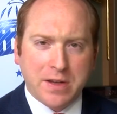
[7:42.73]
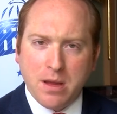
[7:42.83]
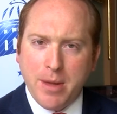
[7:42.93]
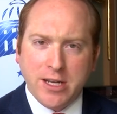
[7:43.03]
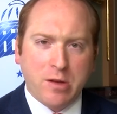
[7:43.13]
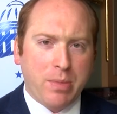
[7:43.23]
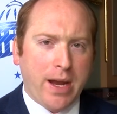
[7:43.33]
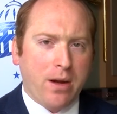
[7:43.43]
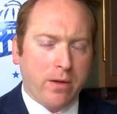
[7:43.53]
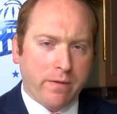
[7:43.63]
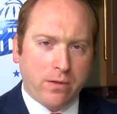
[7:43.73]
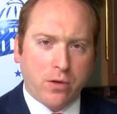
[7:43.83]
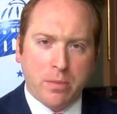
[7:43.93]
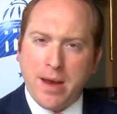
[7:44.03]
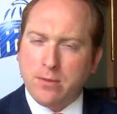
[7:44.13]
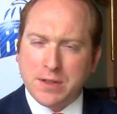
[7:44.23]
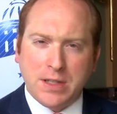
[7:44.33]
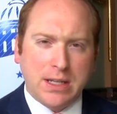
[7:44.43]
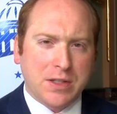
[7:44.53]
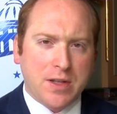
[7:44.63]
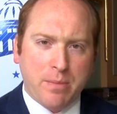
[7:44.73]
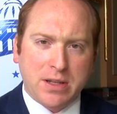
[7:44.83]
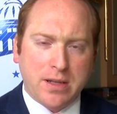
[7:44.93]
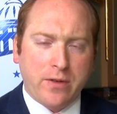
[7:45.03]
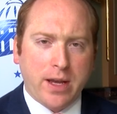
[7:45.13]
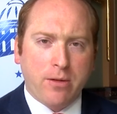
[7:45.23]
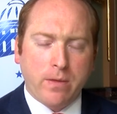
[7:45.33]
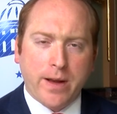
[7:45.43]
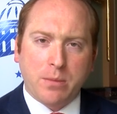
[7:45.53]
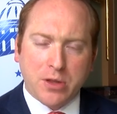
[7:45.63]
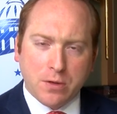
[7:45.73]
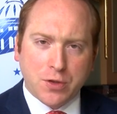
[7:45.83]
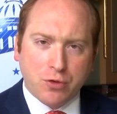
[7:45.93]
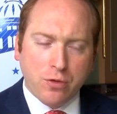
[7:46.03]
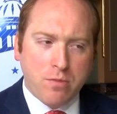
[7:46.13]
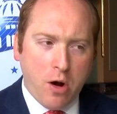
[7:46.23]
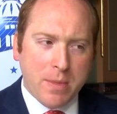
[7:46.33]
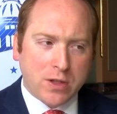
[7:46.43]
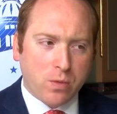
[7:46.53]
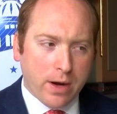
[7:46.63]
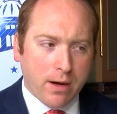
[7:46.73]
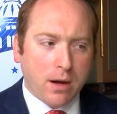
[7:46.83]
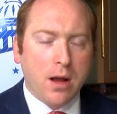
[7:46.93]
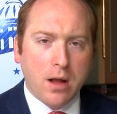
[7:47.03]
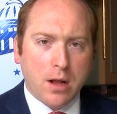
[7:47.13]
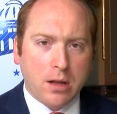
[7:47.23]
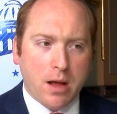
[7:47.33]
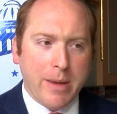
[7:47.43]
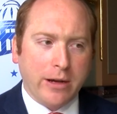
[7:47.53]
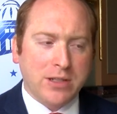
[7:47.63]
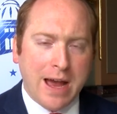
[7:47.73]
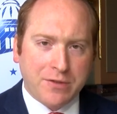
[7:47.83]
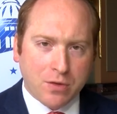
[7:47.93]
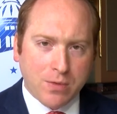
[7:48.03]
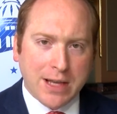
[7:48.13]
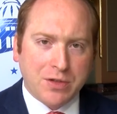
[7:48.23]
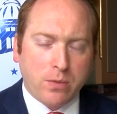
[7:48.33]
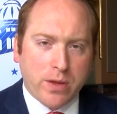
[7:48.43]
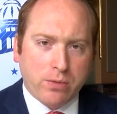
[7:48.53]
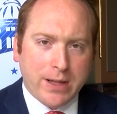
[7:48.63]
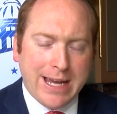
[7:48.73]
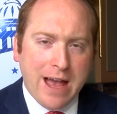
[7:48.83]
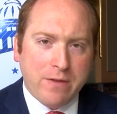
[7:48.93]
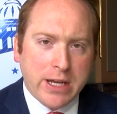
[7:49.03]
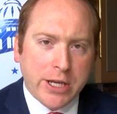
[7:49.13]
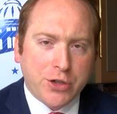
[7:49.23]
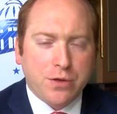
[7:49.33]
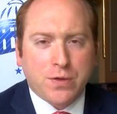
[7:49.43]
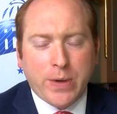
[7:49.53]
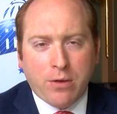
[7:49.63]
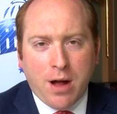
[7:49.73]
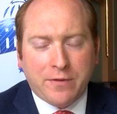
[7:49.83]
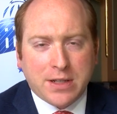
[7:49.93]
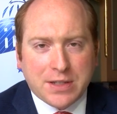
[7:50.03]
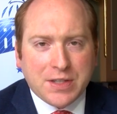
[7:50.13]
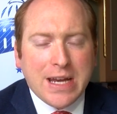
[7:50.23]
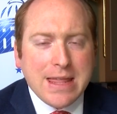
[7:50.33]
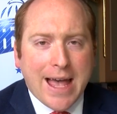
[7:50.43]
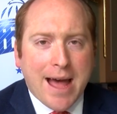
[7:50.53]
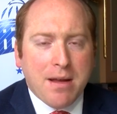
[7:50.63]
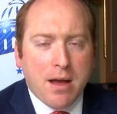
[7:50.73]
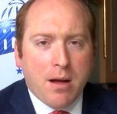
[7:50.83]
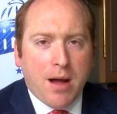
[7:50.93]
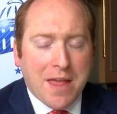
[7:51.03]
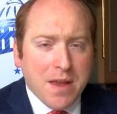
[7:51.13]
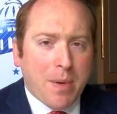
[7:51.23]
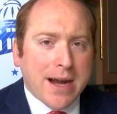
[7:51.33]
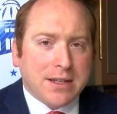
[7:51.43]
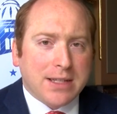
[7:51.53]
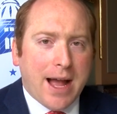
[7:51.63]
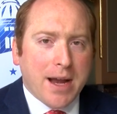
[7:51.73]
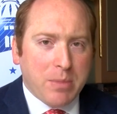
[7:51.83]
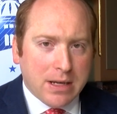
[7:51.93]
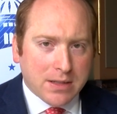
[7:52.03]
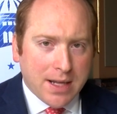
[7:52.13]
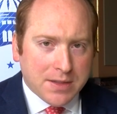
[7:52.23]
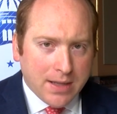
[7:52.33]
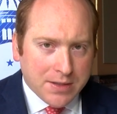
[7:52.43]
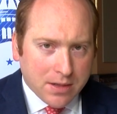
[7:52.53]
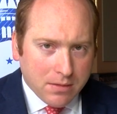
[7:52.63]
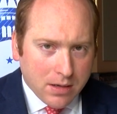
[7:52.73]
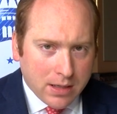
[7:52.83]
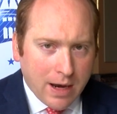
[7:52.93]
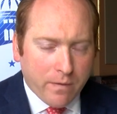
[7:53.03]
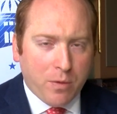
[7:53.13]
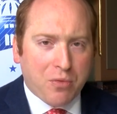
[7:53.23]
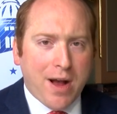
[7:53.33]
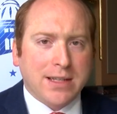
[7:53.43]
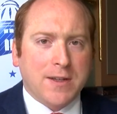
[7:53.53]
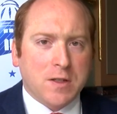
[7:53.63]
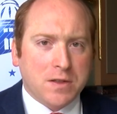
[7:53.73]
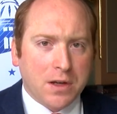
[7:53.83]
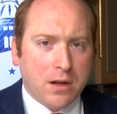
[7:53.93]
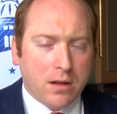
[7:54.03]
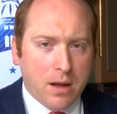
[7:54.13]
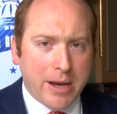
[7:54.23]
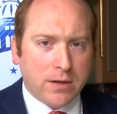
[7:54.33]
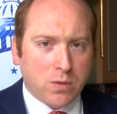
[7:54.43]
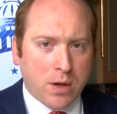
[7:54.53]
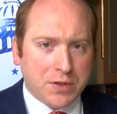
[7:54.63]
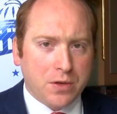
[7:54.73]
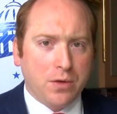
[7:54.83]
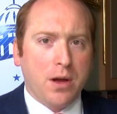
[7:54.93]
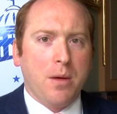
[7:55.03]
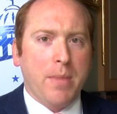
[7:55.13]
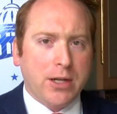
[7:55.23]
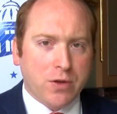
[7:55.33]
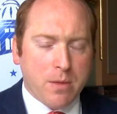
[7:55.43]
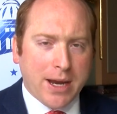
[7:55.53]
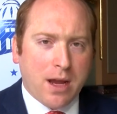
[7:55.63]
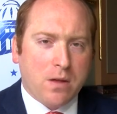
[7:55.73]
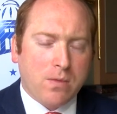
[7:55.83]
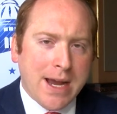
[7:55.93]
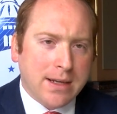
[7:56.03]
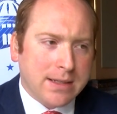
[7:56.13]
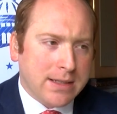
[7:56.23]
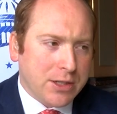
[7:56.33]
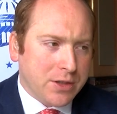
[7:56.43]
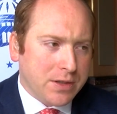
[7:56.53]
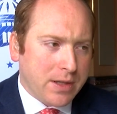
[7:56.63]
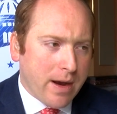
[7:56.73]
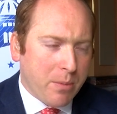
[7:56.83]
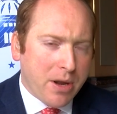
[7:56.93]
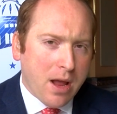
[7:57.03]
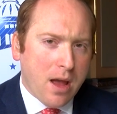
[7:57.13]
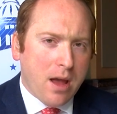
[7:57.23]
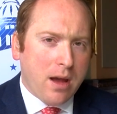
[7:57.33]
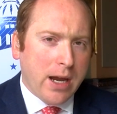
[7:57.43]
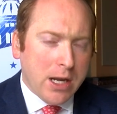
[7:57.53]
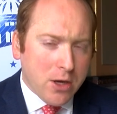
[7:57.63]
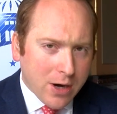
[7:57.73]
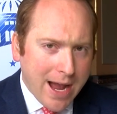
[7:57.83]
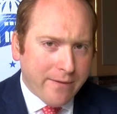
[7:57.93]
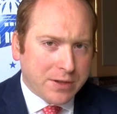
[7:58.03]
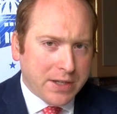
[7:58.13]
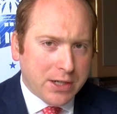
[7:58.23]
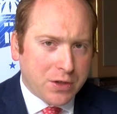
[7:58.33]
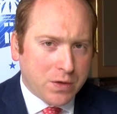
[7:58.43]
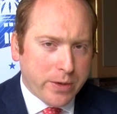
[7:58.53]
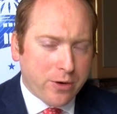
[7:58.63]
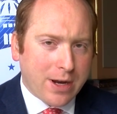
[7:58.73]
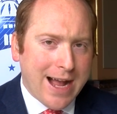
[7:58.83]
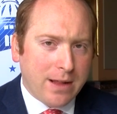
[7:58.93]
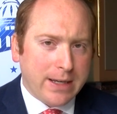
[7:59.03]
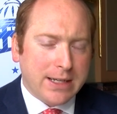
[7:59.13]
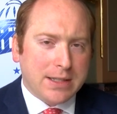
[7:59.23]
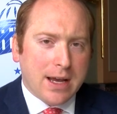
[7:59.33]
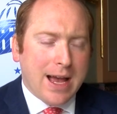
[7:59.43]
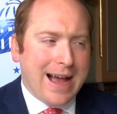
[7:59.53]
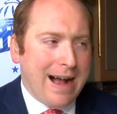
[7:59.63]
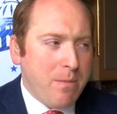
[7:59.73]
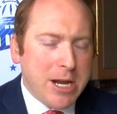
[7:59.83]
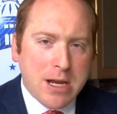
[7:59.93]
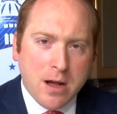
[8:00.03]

in committee debate or in floor debate, we'll see snippets of it here or there, but those true moments where lawmakers have to wrestle with really heavy issues, we don't often see that, I think by design, because that's, that's a careful process. Lawmakers want to make sure they're making the right decisions there. But in your conversations with your colleagues, how many